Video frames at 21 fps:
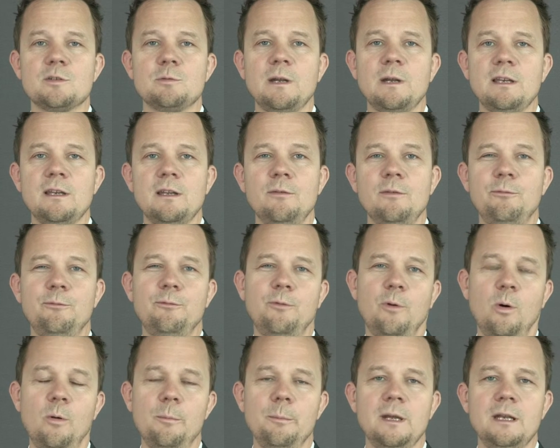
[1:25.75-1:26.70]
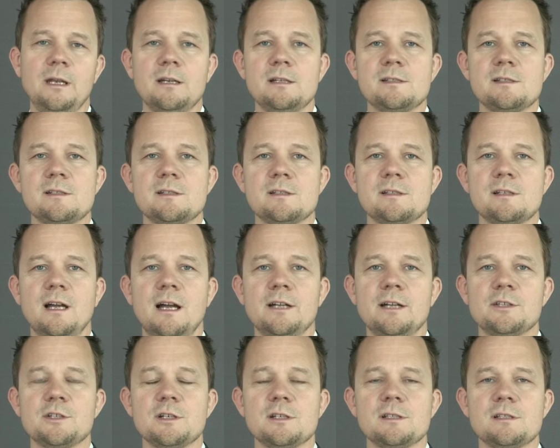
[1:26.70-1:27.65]
24 minutes
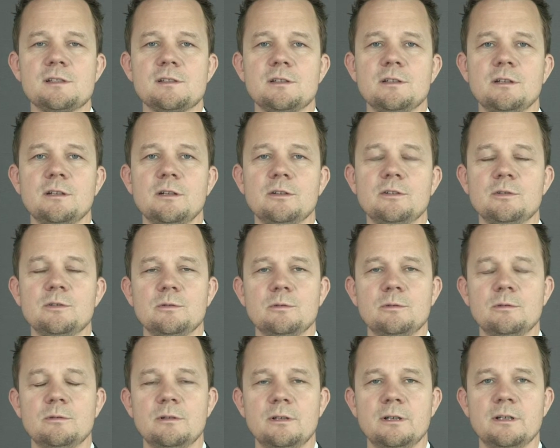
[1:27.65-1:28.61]
are just to